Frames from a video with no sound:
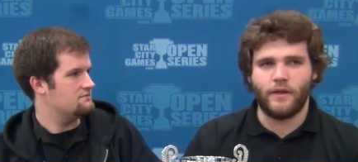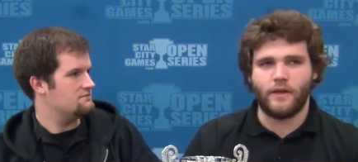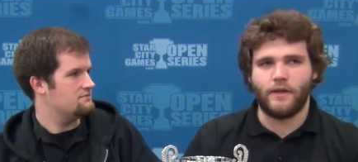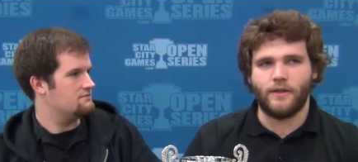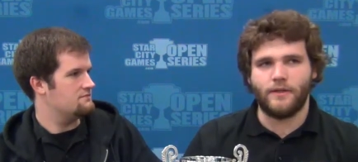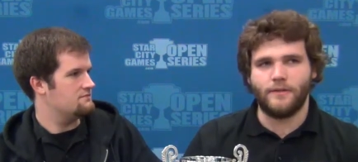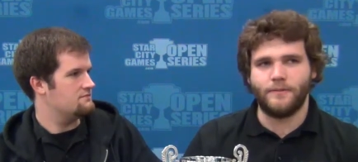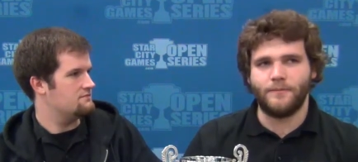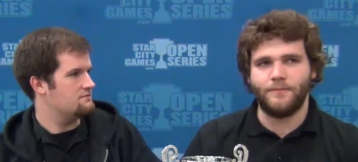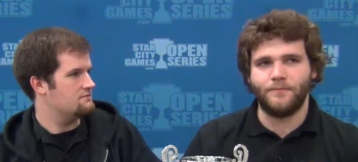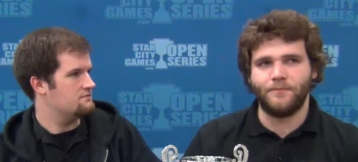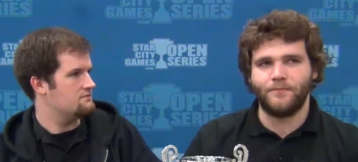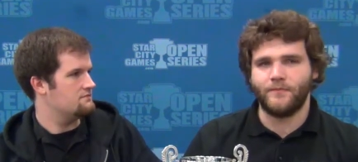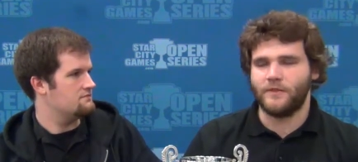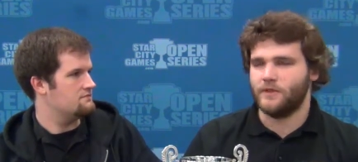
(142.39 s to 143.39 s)
Speaker 1: Um,
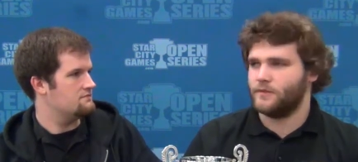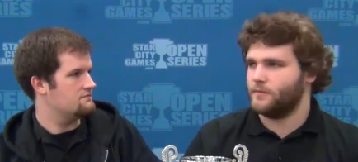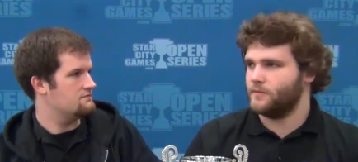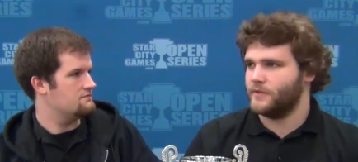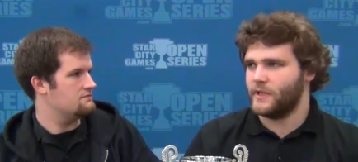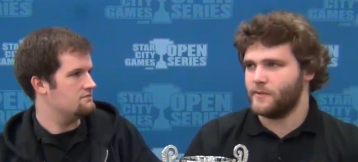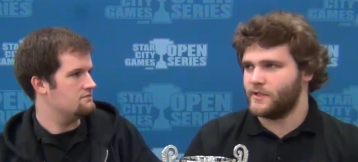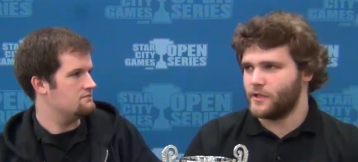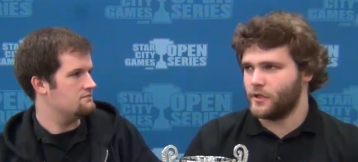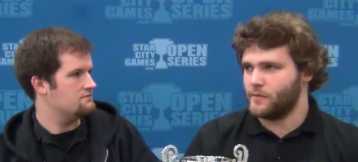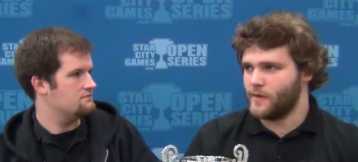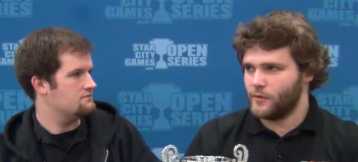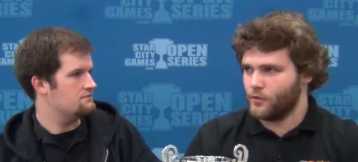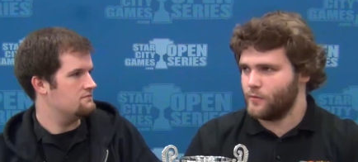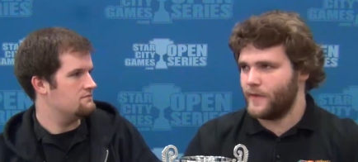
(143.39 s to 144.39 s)
Jeremy Stone,
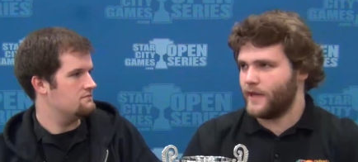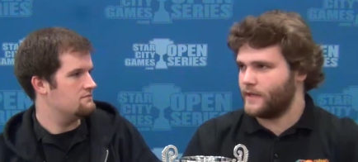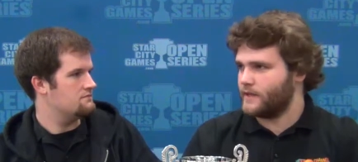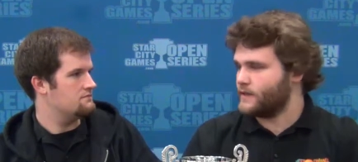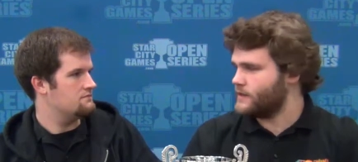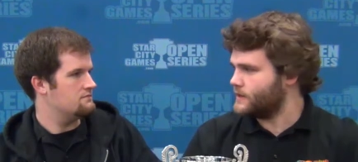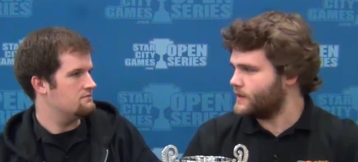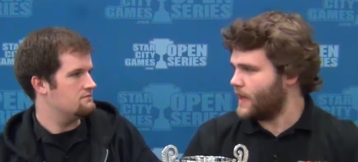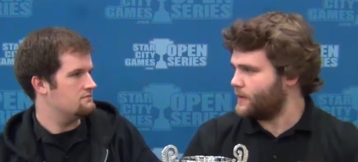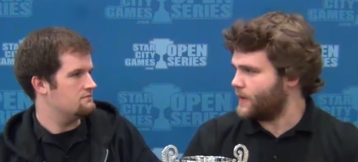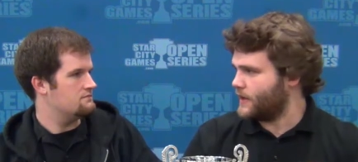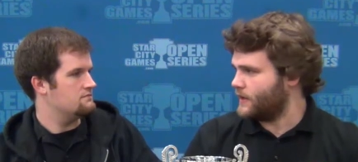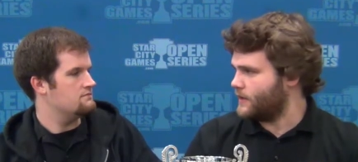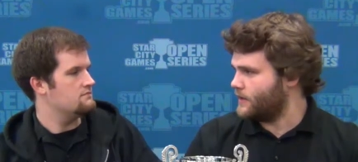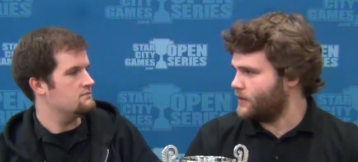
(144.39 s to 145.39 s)
my roommate, his top
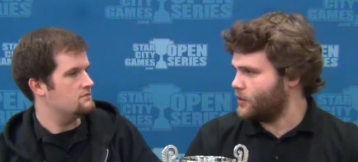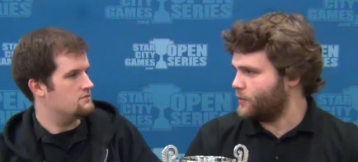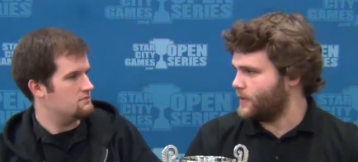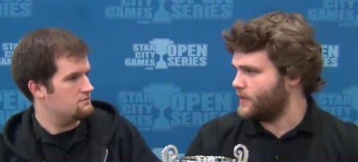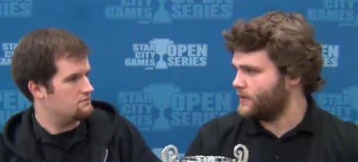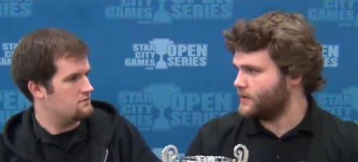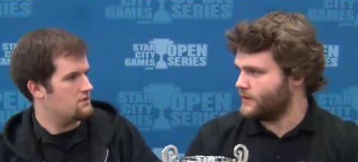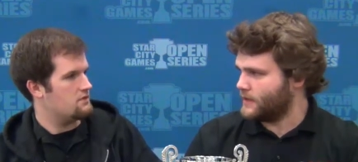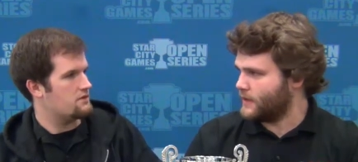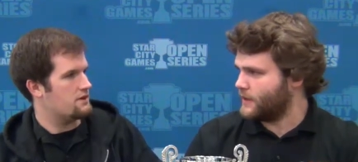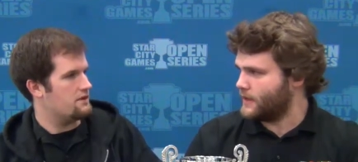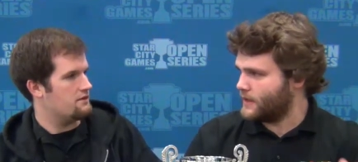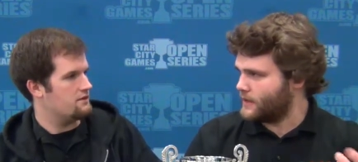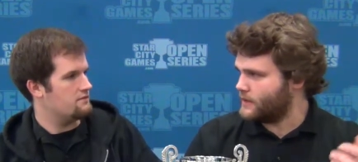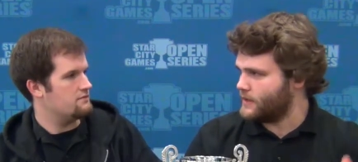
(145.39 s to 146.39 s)
eight at an open.
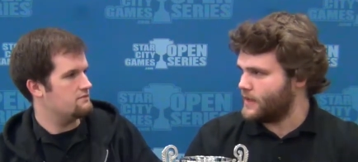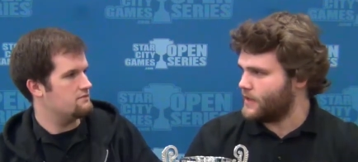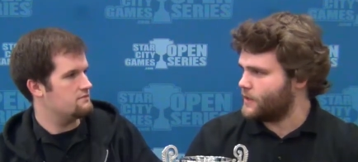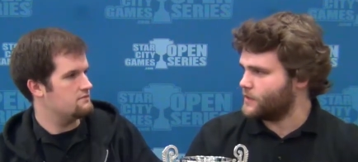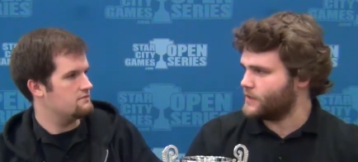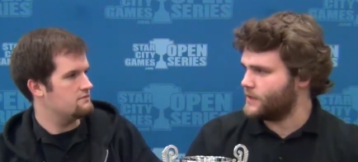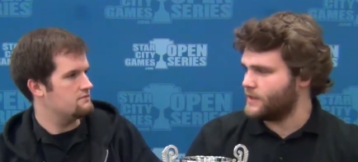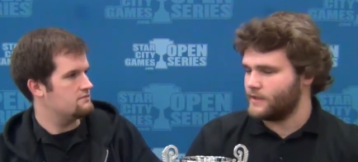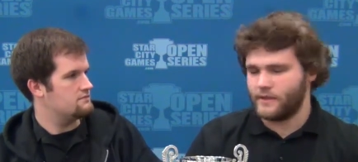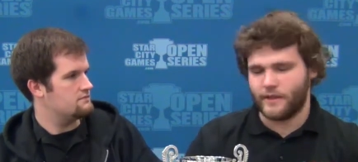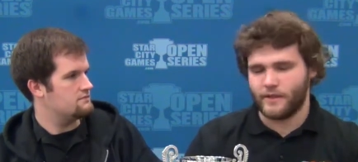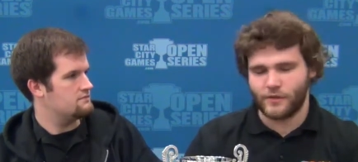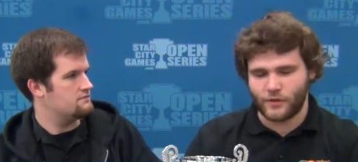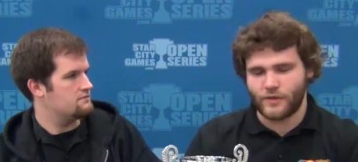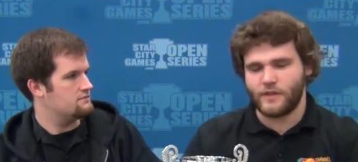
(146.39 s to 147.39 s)
Okay. Like he, he, goes to these
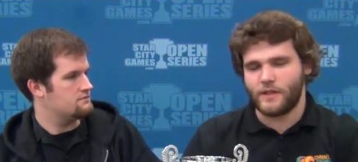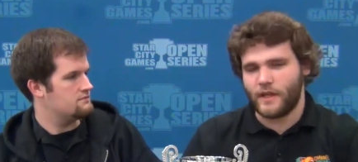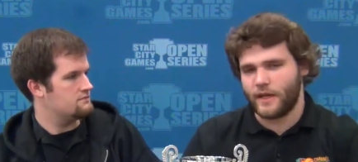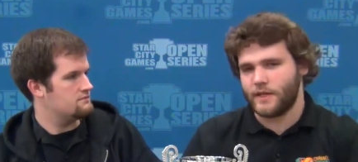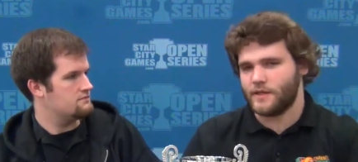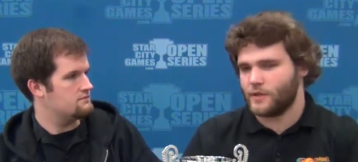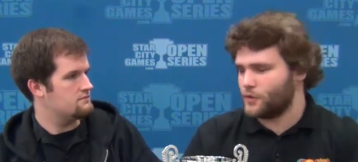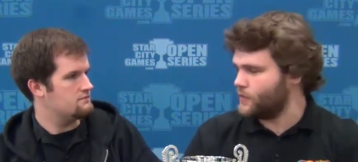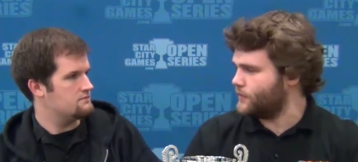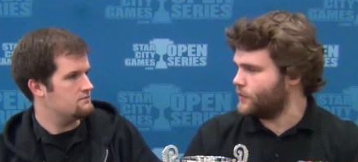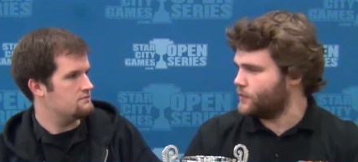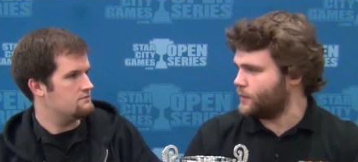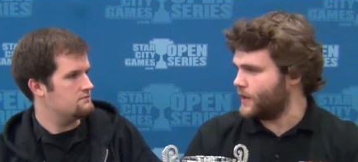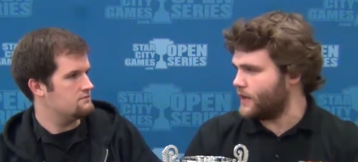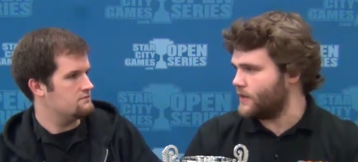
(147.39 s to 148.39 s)
like so it's like a slew of
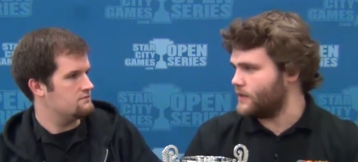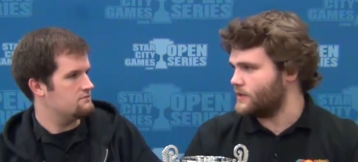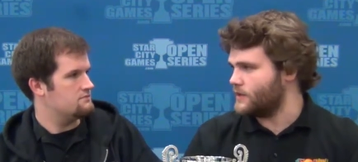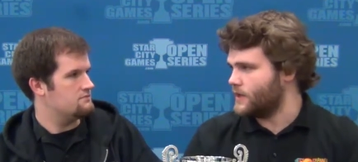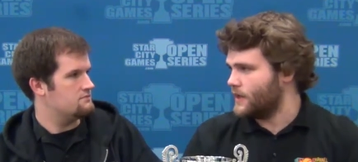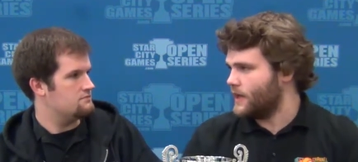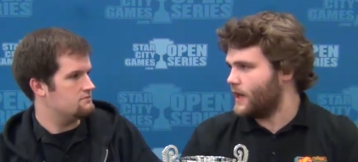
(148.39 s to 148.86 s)
good players